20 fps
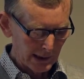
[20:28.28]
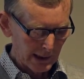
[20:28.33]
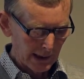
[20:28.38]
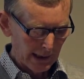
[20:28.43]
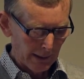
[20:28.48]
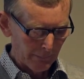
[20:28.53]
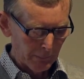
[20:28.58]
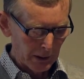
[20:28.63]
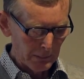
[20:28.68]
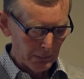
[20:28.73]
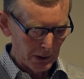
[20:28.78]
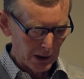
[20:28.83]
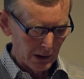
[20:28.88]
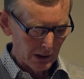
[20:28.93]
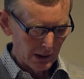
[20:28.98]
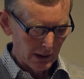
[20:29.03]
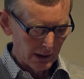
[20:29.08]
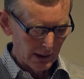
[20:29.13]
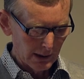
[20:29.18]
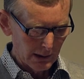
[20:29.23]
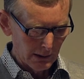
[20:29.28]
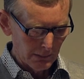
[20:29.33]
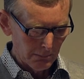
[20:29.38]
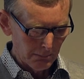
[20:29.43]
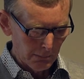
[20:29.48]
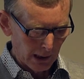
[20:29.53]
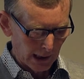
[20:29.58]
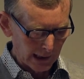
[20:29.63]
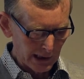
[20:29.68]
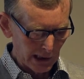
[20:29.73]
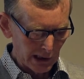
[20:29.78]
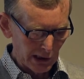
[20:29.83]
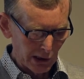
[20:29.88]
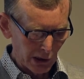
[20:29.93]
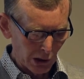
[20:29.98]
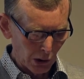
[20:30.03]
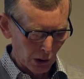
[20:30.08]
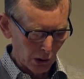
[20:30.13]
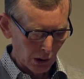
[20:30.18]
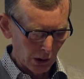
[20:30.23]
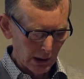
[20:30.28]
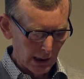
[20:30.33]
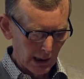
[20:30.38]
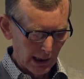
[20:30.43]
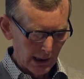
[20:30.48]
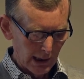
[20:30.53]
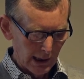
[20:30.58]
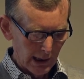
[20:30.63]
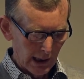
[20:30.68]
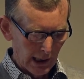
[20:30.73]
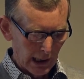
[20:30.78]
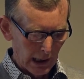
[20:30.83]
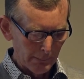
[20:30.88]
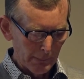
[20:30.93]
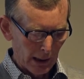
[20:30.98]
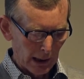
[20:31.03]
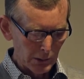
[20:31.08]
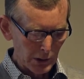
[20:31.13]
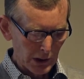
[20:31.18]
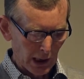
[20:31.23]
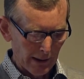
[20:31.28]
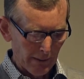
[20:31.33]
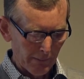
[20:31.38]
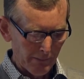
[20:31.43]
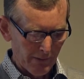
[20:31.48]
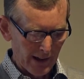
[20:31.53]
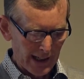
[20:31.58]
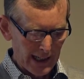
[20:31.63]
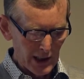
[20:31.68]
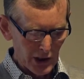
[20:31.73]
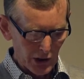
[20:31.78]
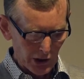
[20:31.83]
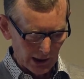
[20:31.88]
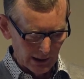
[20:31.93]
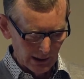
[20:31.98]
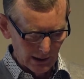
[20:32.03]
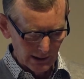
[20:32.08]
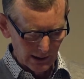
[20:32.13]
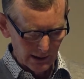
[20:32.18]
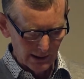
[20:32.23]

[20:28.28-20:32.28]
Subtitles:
everybody to know about the aphasia.